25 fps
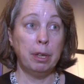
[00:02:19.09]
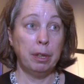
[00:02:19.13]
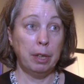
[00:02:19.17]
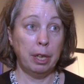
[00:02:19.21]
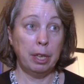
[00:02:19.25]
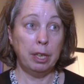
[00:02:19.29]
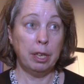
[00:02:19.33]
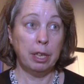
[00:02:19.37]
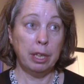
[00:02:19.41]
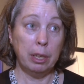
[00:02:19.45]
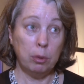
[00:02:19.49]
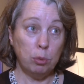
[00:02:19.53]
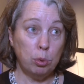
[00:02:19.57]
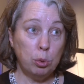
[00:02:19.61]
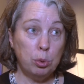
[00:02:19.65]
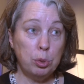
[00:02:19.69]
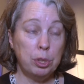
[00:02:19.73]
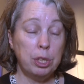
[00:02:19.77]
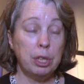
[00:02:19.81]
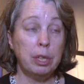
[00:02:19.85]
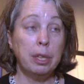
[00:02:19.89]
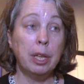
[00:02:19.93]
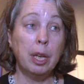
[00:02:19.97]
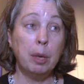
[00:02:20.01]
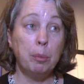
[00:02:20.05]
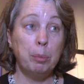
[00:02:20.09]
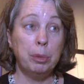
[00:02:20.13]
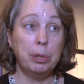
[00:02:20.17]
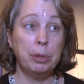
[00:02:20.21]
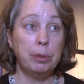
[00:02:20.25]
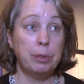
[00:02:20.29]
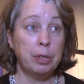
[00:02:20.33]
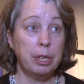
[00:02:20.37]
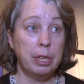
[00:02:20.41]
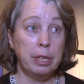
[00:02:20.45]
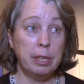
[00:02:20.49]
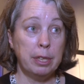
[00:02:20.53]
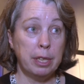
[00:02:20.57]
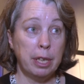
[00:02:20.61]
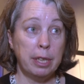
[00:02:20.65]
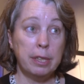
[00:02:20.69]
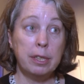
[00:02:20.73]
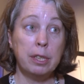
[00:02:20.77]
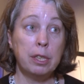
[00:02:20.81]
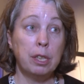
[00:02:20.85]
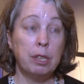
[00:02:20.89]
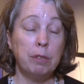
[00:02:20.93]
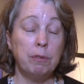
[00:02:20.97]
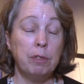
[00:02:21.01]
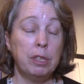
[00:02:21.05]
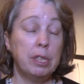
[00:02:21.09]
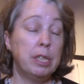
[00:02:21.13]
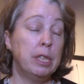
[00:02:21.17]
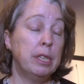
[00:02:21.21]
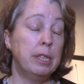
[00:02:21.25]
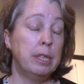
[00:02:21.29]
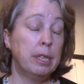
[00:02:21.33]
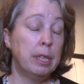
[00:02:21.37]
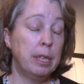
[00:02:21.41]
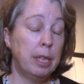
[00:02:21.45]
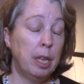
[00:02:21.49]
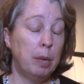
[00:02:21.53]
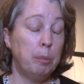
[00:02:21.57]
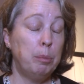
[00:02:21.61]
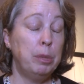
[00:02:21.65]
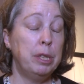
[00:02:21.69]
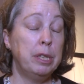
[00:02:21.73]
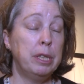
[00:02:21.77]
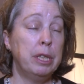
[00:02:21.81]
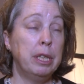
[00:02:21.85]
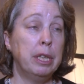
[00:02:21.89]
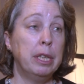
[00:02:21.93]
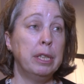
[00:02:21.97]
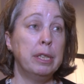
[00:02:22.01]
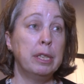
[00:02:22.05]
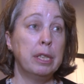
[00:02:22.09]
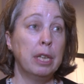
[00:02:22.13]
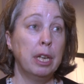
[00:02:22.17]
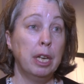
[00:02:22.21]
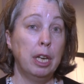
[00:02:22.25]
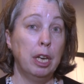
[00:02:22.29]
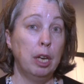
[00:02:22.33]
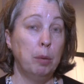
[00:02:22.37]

they can audit their buildings, their services and their business,